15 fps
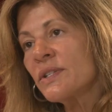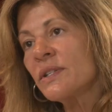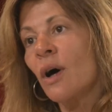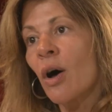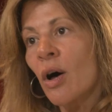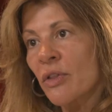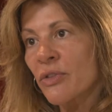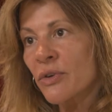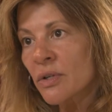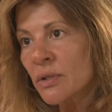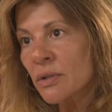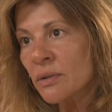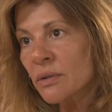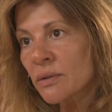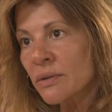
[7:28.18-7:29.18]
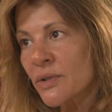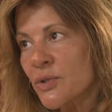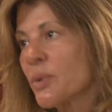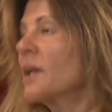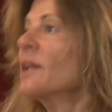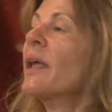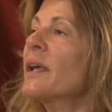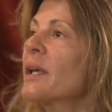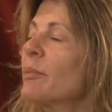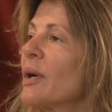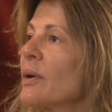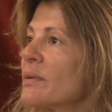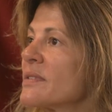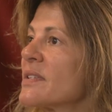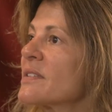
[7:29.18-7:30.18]
the author, that's what I like
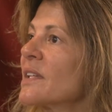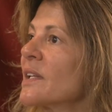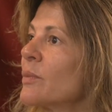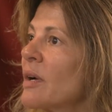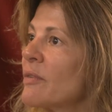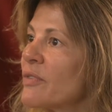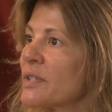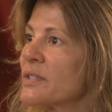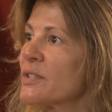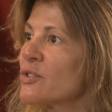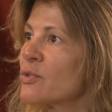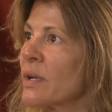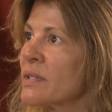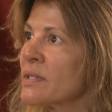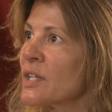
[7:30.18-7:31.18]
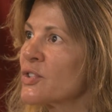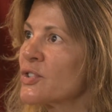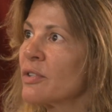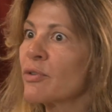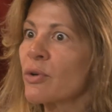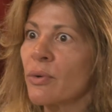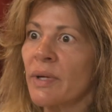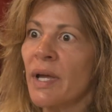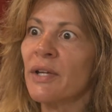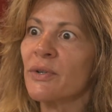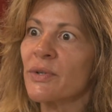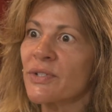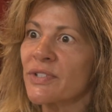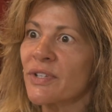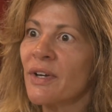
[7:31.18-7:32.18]
about Cicely Webfest, the translation of creator
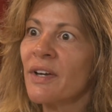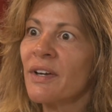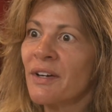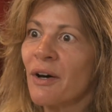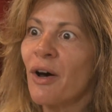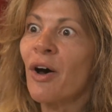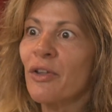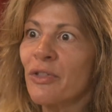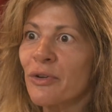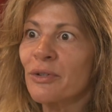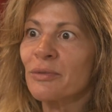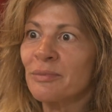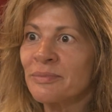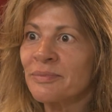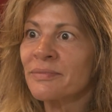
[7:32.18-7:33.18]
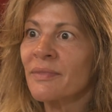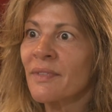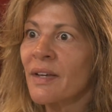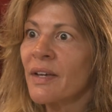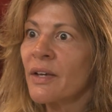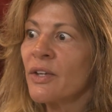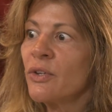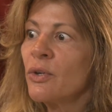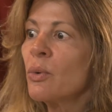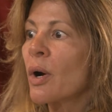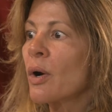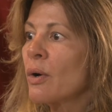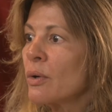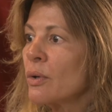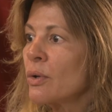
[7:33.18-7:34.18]
is author. You
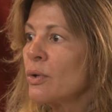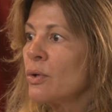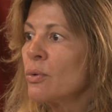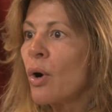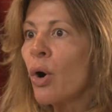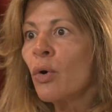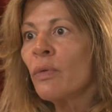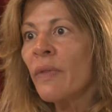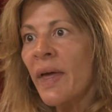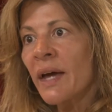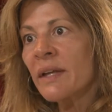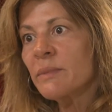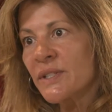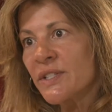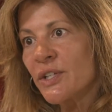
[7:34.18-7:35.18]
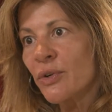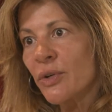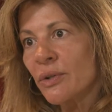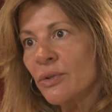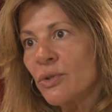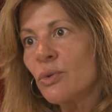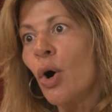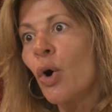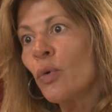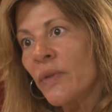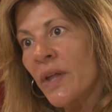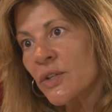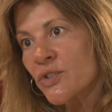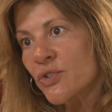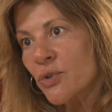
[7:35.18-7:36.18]
own that material. You own
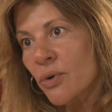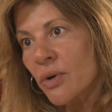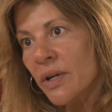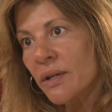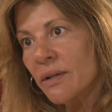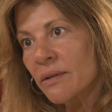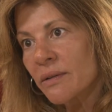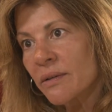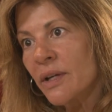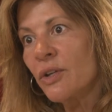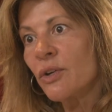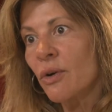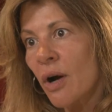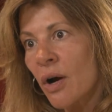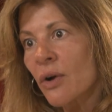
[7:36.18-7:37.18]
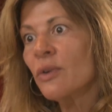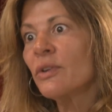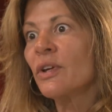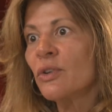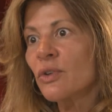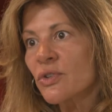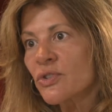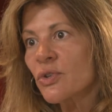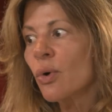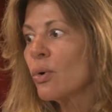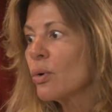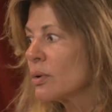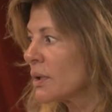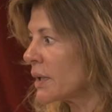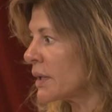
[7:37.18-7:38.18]
that story in your heart, in your
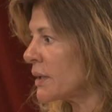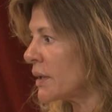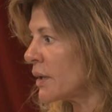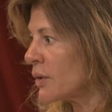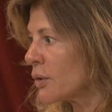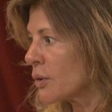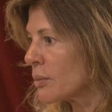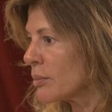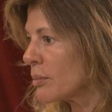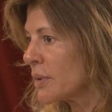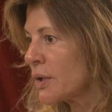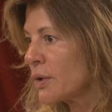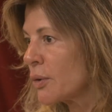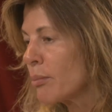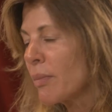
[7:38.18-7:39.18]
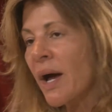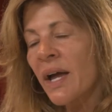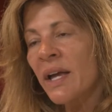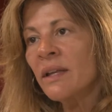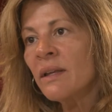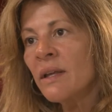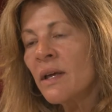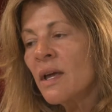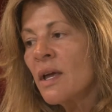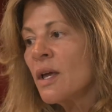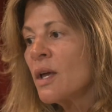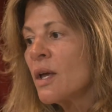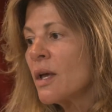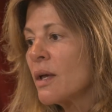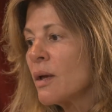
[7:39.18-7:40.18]
soul, in your mind.
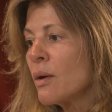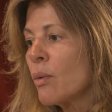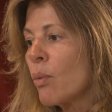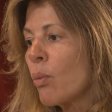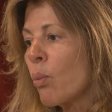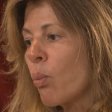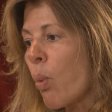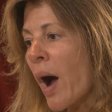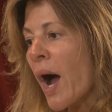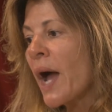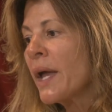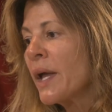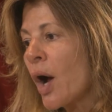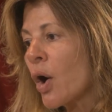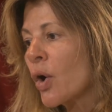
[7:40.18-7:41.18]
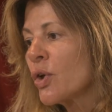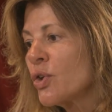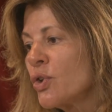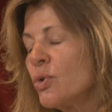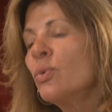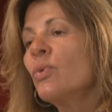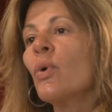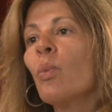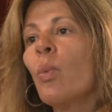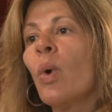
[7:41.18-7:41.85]
Why are you the